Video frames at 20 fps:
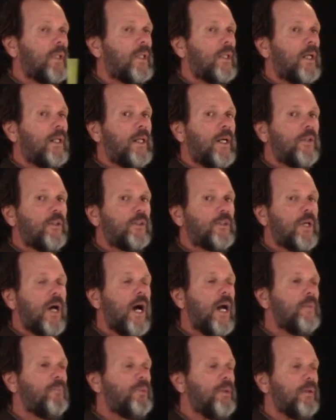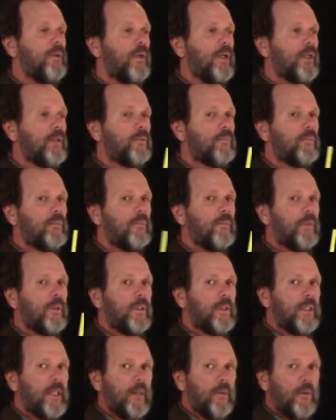another time period
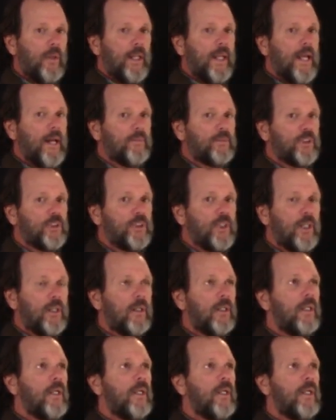that really helps us there.